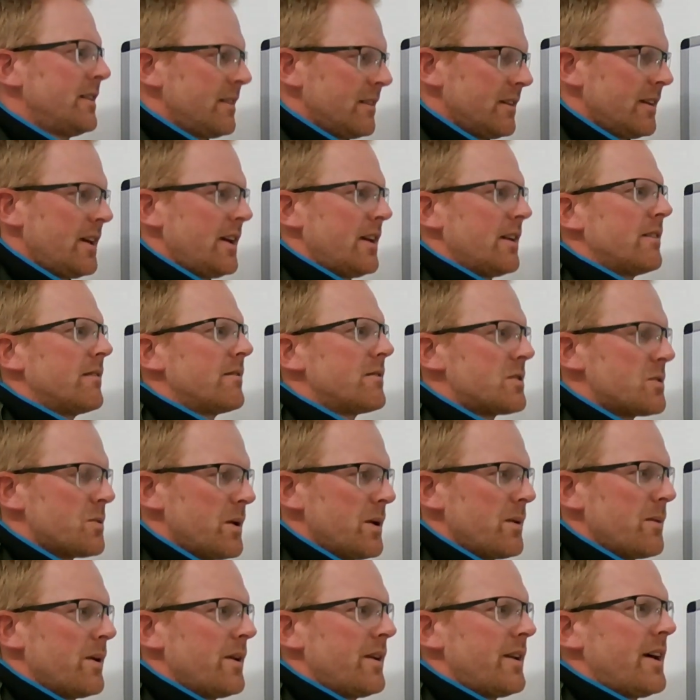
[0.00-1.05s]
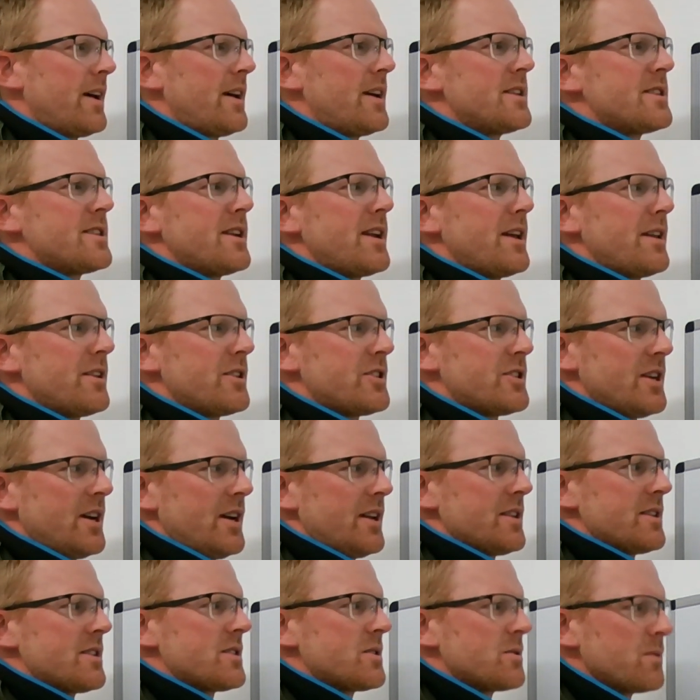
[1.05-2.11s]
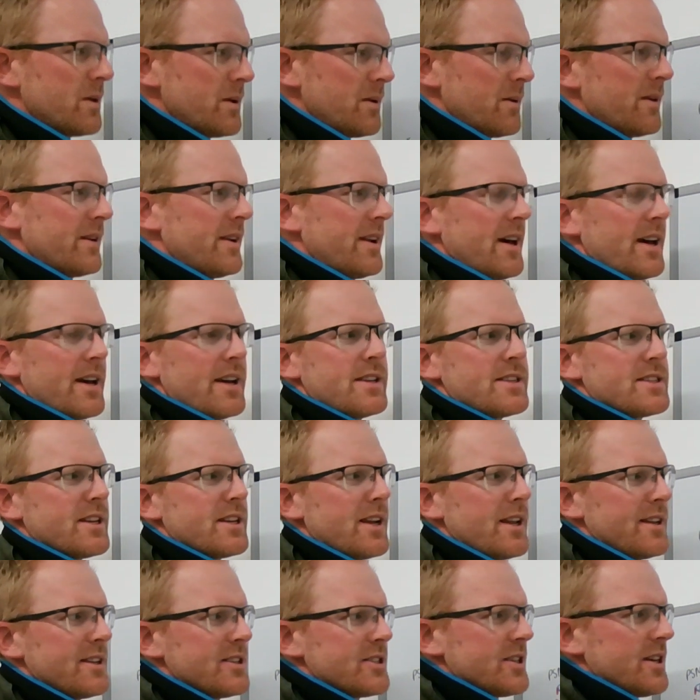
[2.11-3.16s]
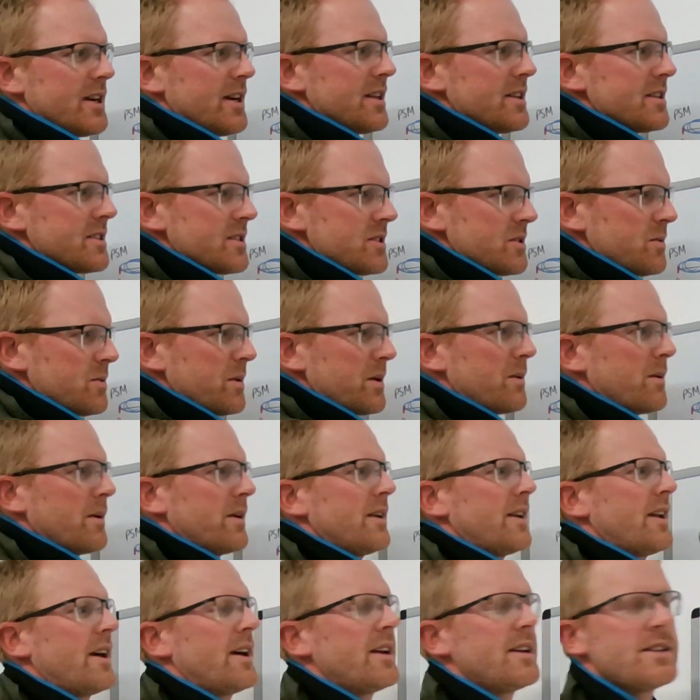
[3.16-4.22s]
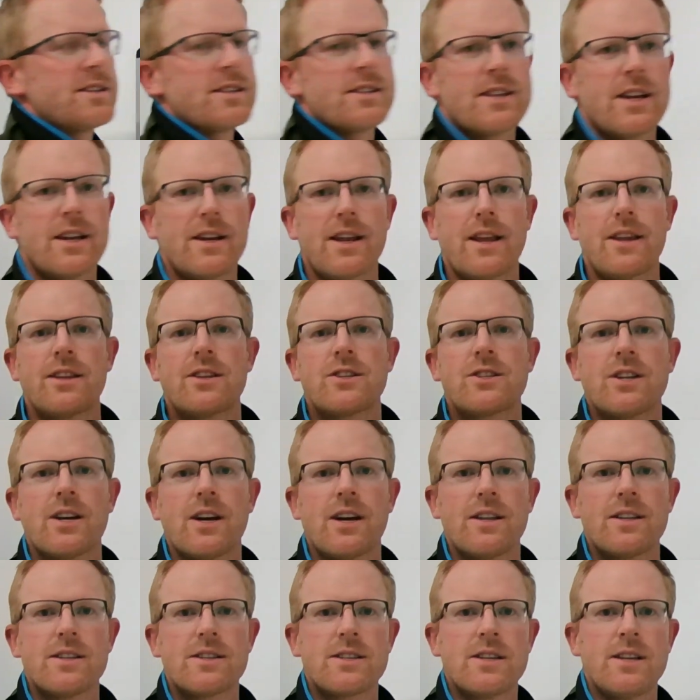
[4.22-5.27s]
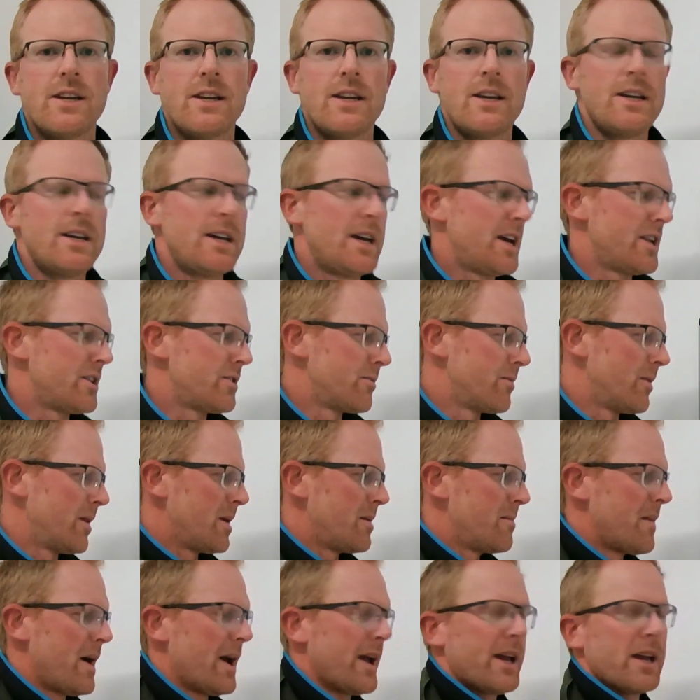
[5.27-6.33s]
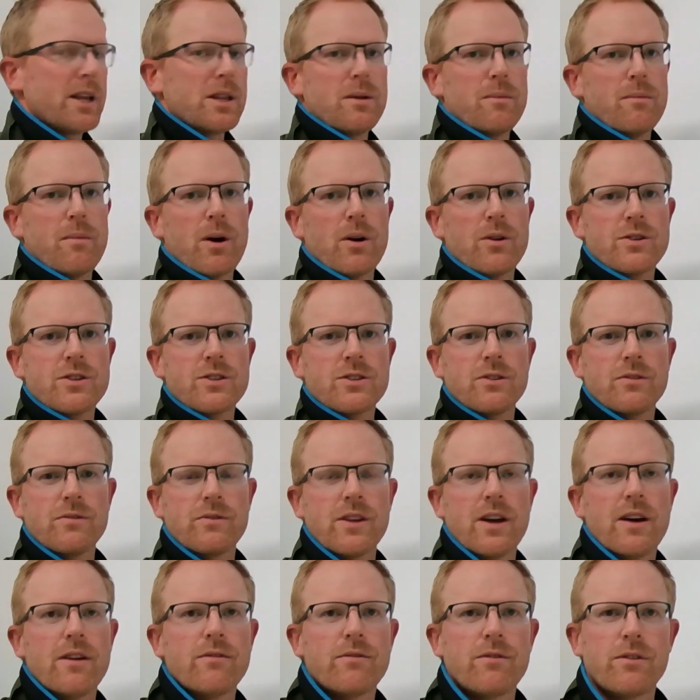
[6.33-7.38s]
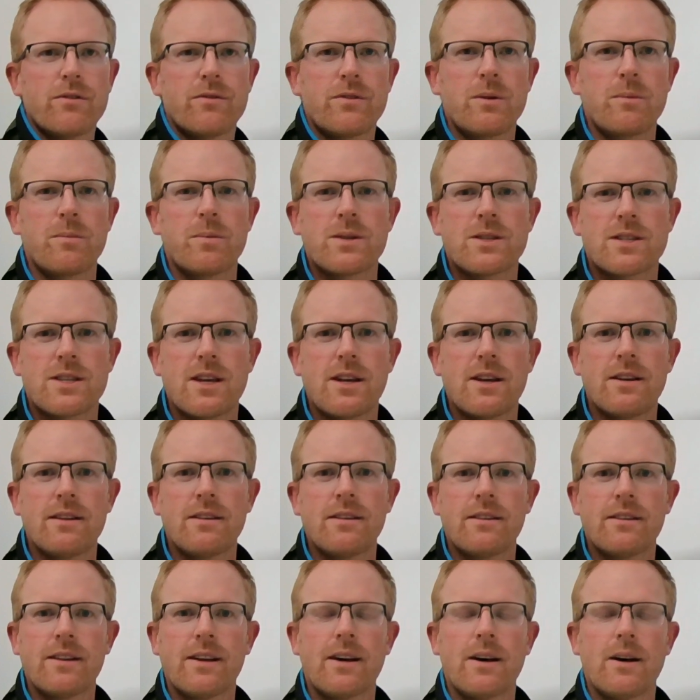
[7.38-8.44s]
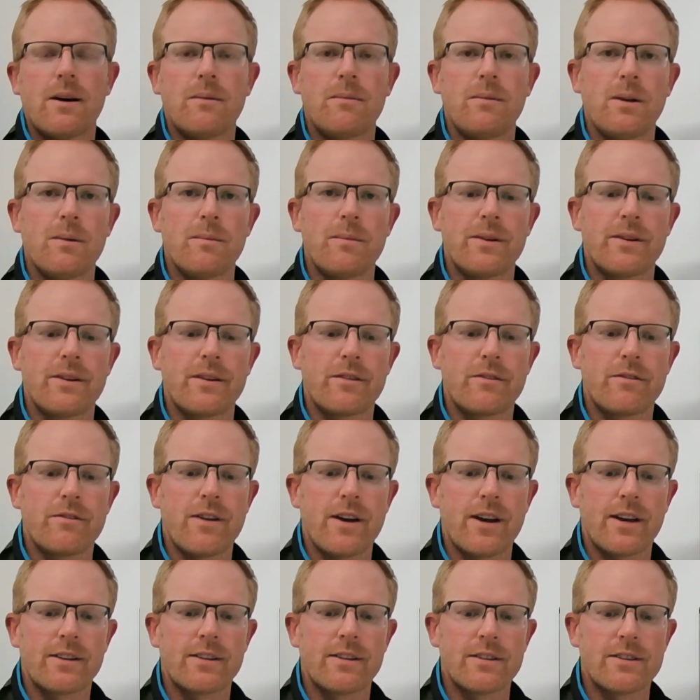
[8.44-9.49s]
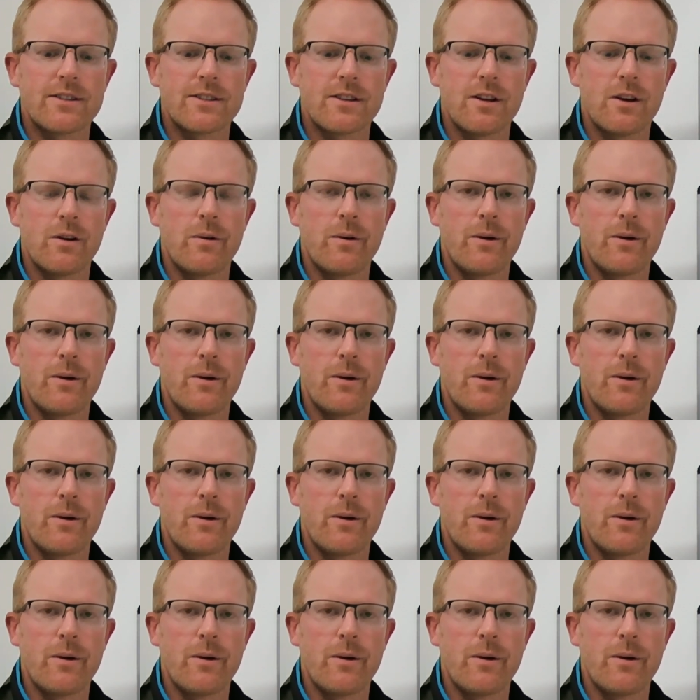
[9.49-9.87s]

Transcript: get 21 days, another chance, 21 days, another chance, 21 days, another chance. And you're really making the most of that 50% limiting factor. So